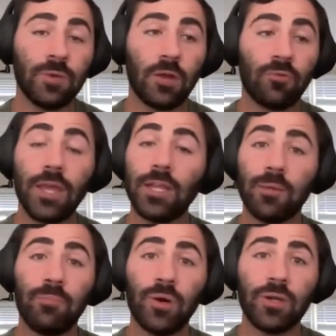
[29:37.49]
Writing a
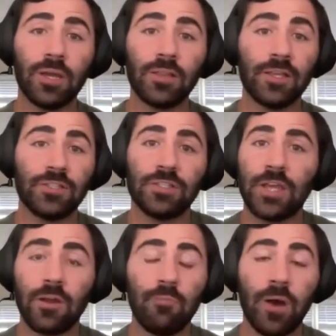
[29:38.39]
book, unless it's
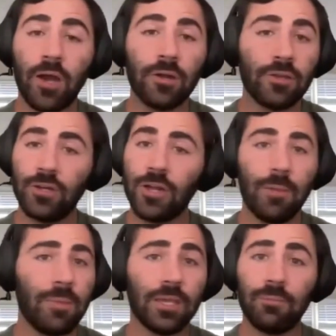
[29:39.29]
Harry Potter, you're not
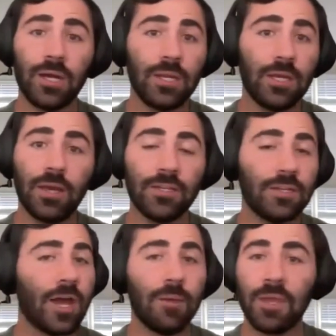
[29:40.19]
making money. I
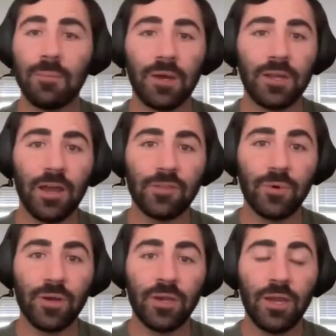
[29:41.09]
did not make money off the
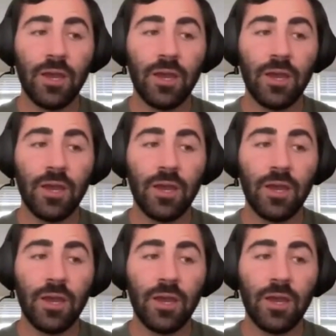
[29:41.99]
book.